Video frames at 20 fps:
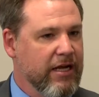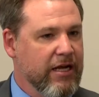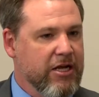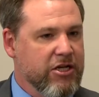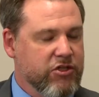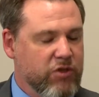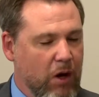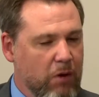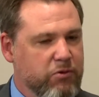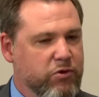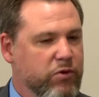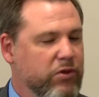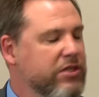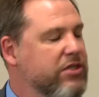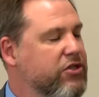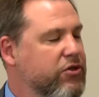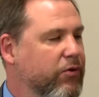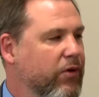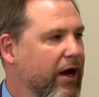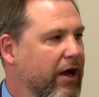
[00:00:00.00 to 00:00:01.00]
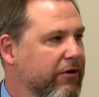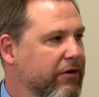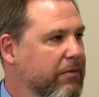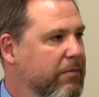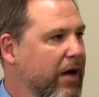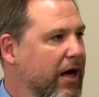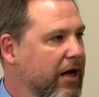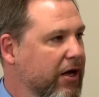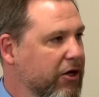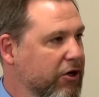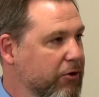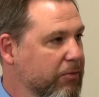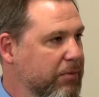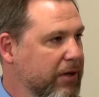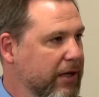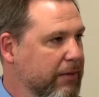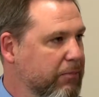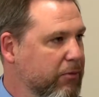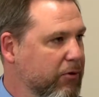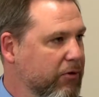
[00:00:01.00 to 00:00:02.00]
So I was really surrounded by good
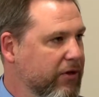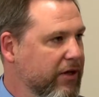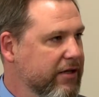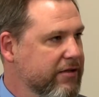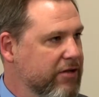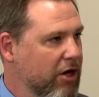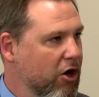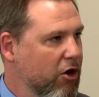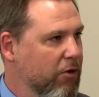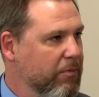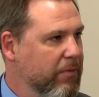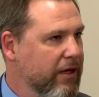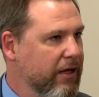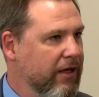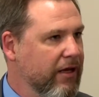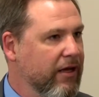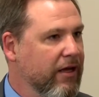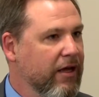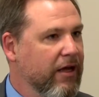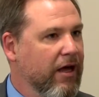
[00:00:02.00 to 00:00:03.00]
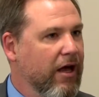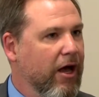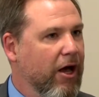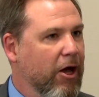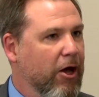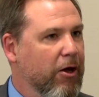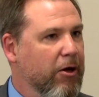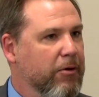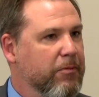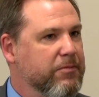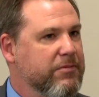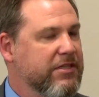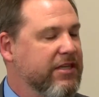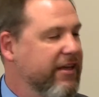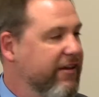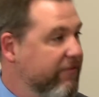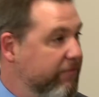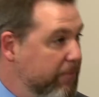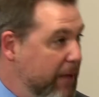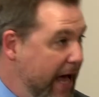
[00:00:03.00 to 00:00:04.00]
people that taught me to
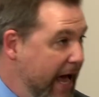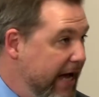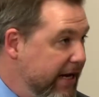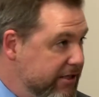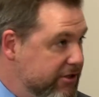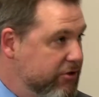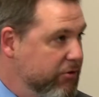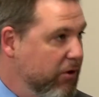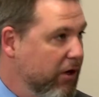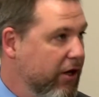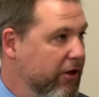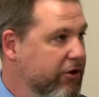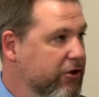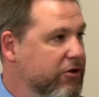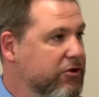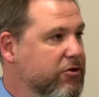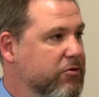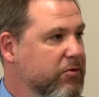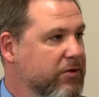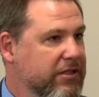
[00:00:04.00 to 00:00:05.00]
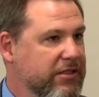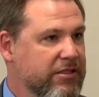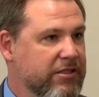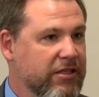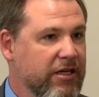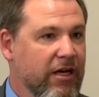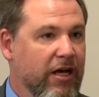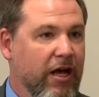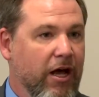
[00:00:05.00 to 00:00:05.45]
give back to others, which